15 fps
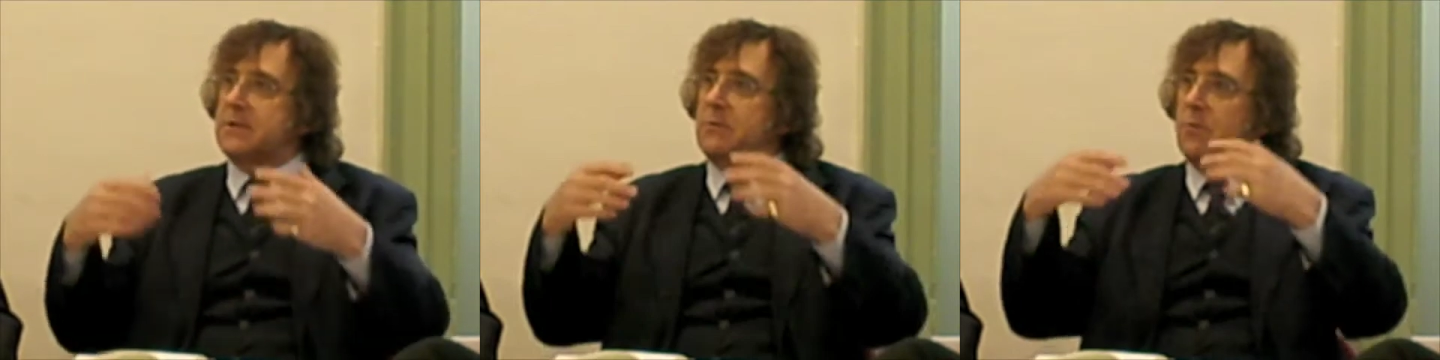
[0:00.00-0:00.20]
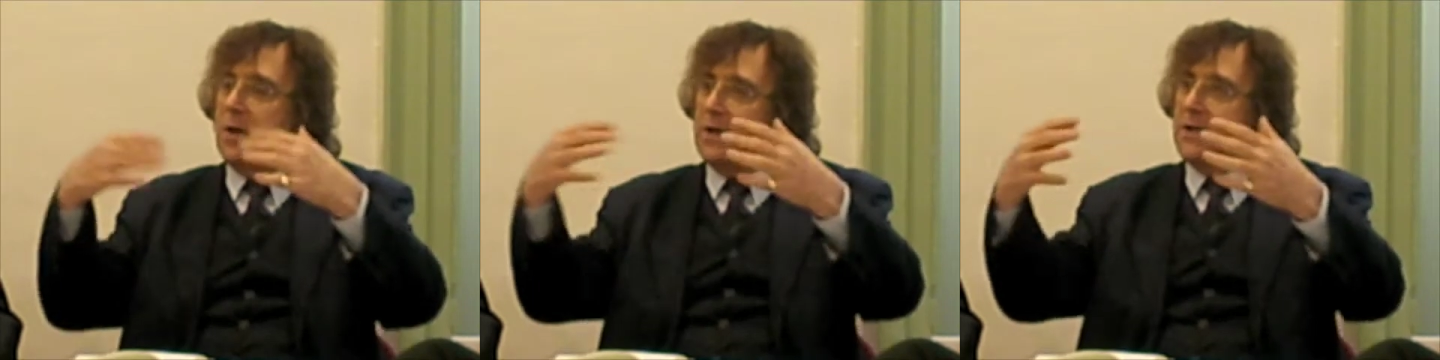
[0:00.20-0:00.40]

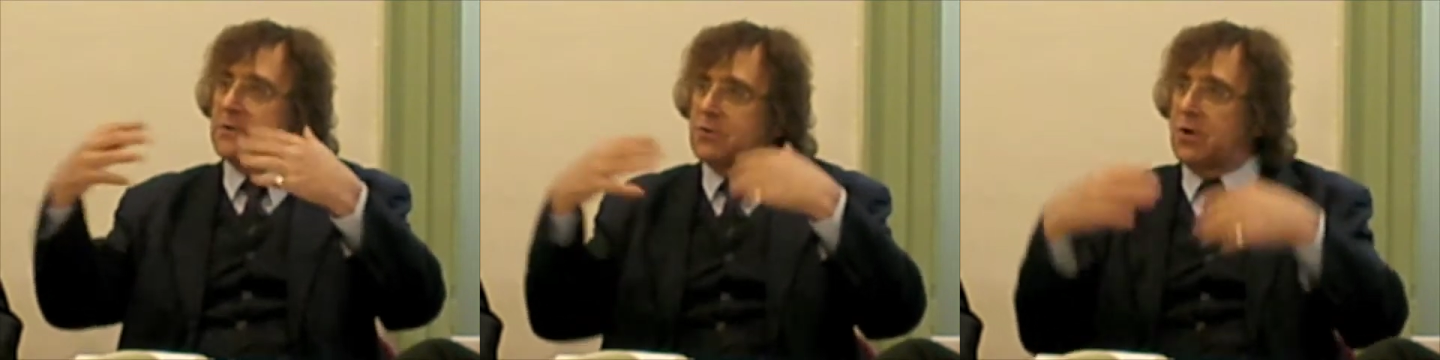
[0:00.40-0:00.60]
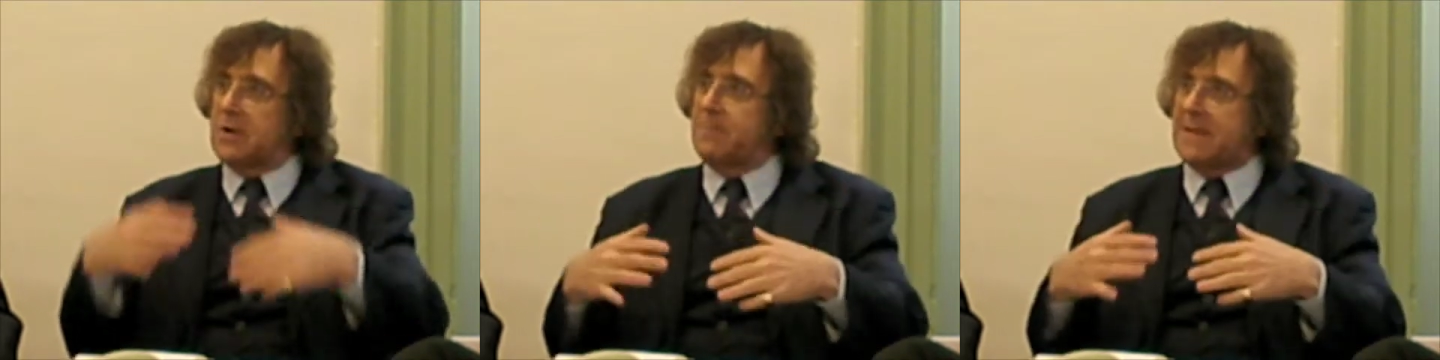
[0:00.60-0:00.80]
you
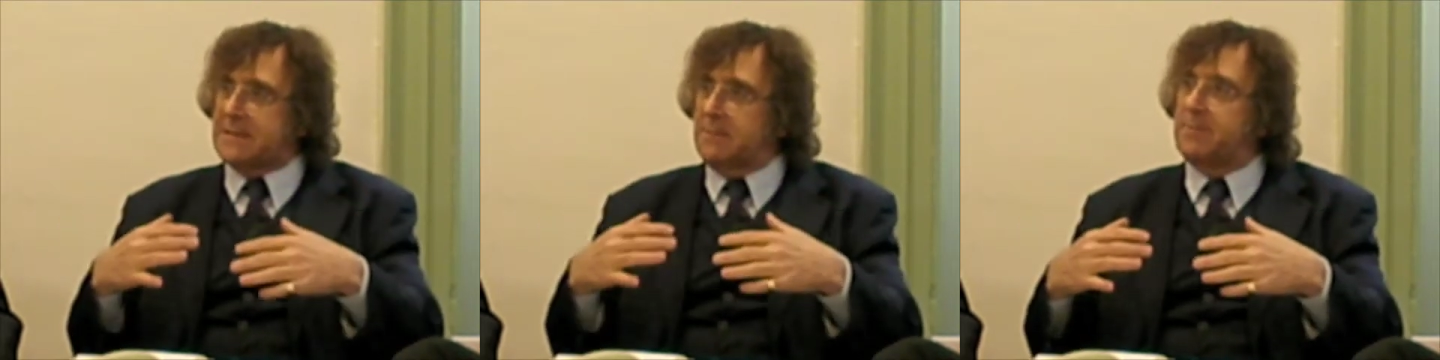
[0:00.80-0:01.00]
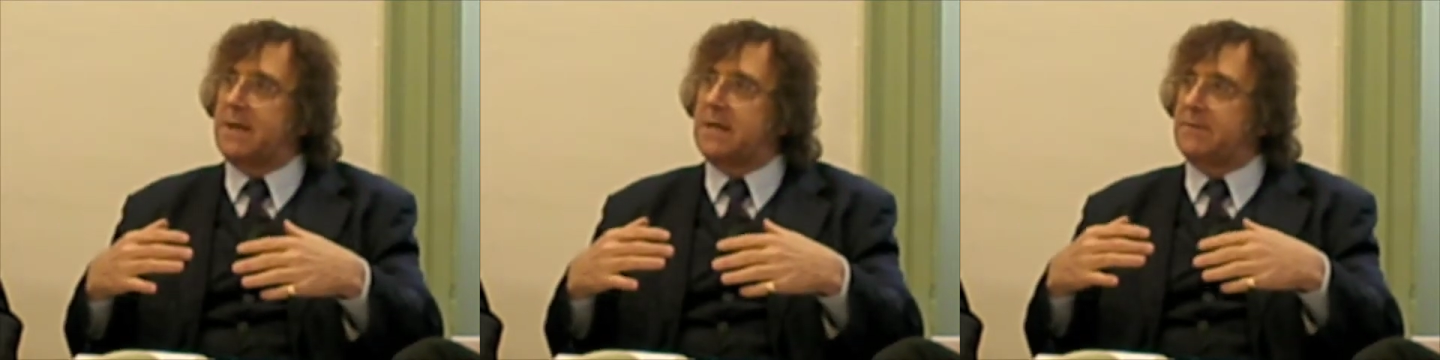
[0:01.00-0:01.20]
wanted to talk
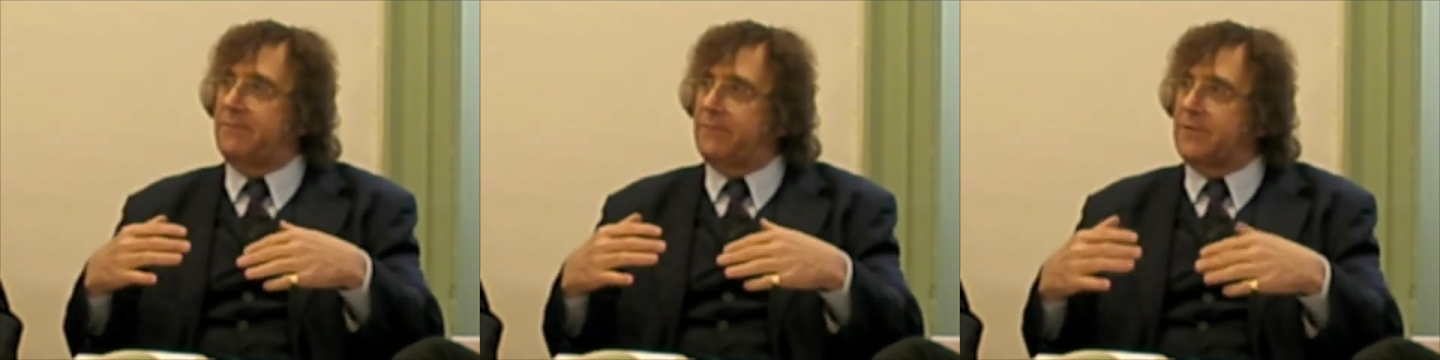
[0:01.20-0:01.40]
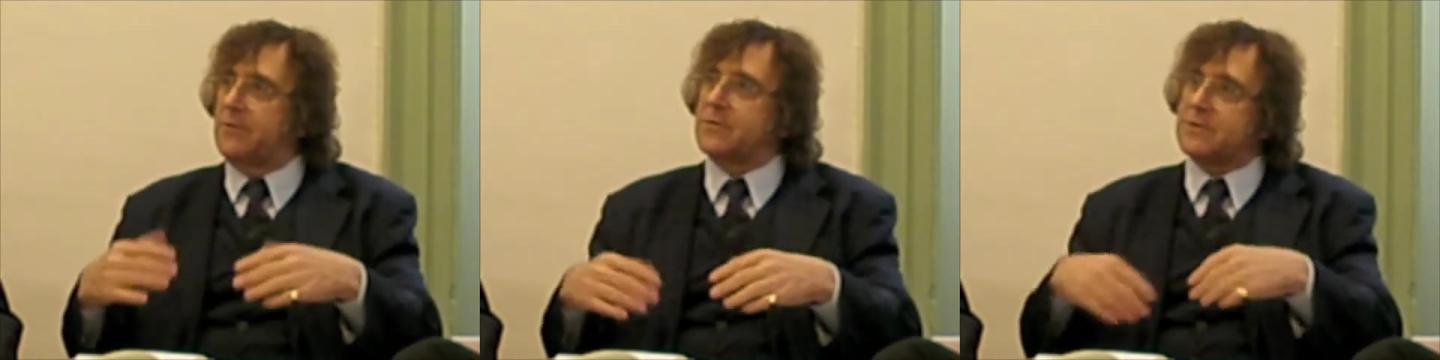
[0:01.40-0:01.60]
about the
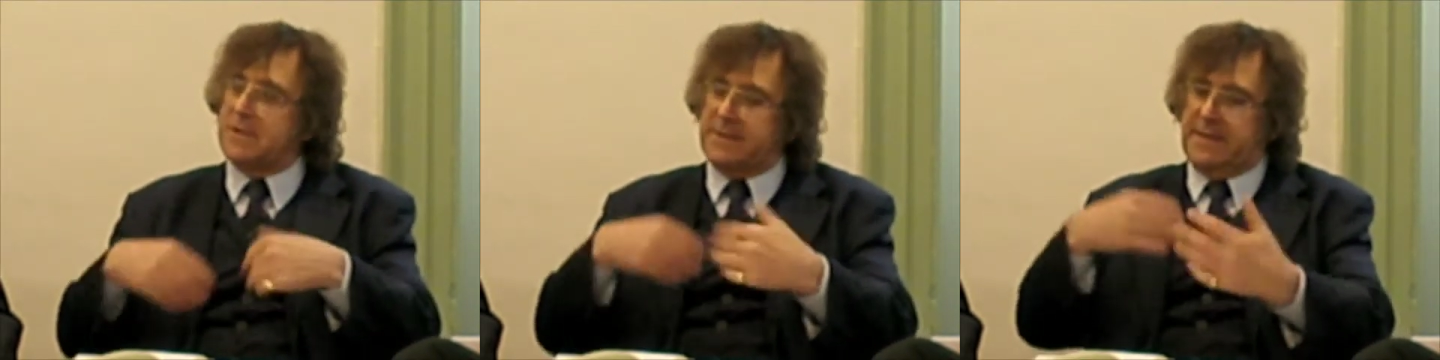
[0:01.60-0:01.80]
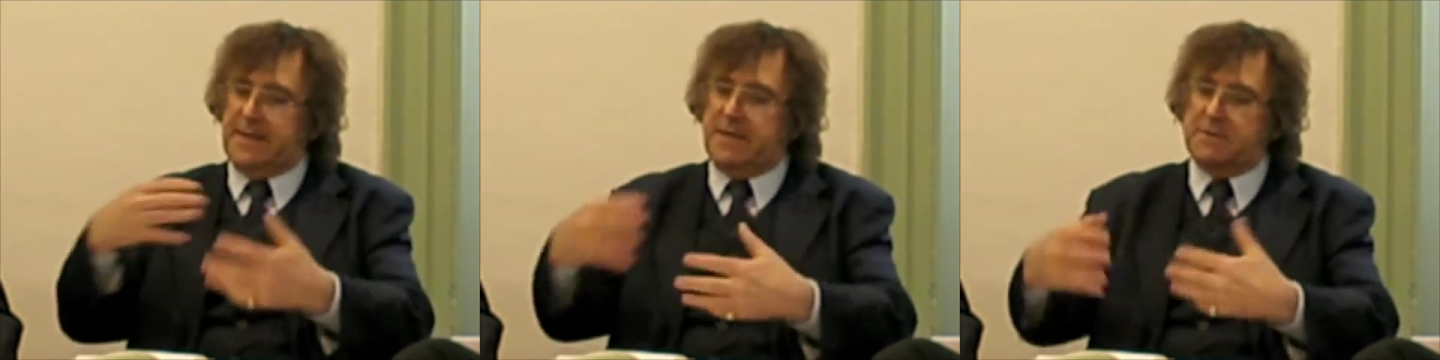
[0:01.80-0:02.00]
bond first,
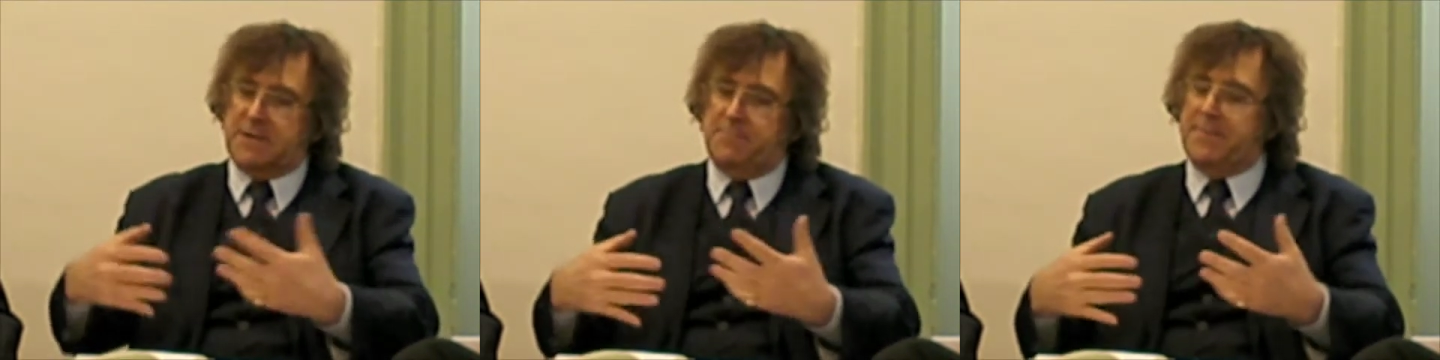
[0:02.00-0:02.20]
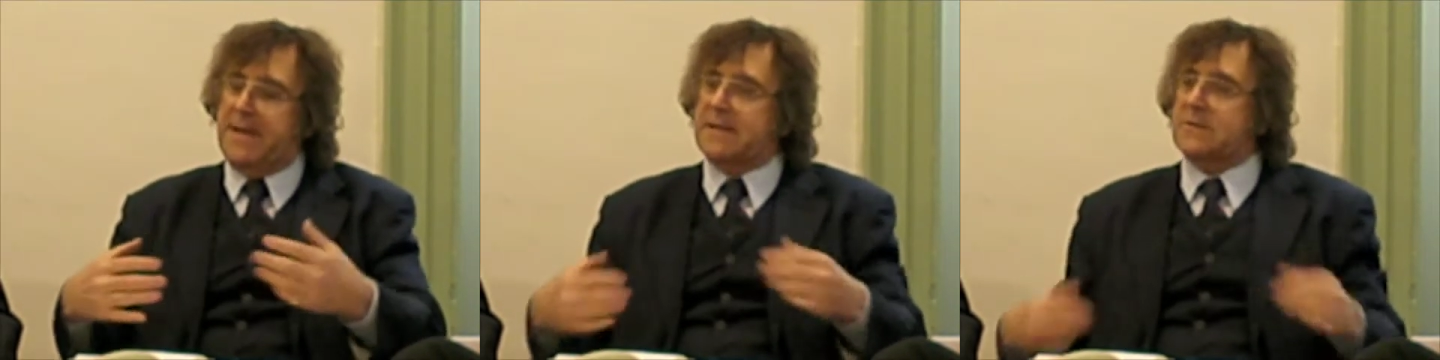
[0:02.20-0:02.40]
and then I'll
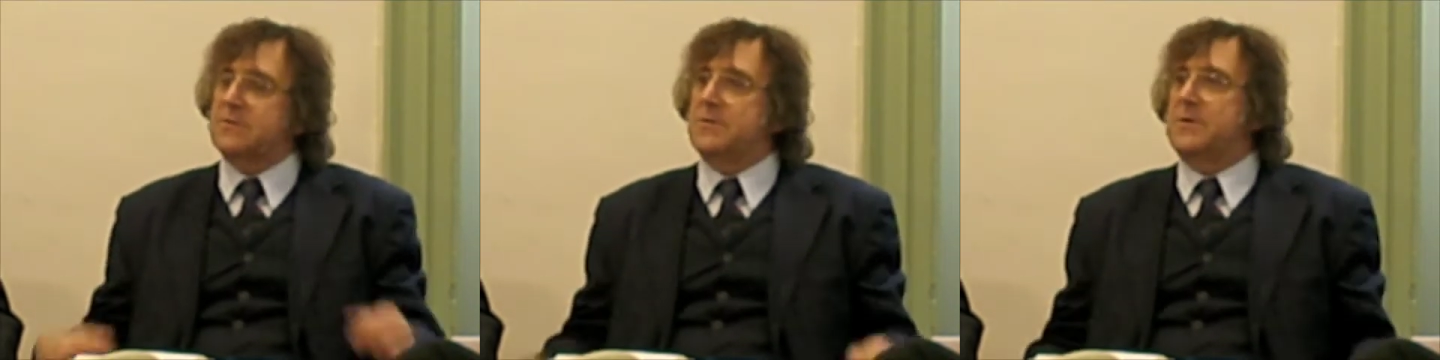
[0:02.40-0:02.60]
come back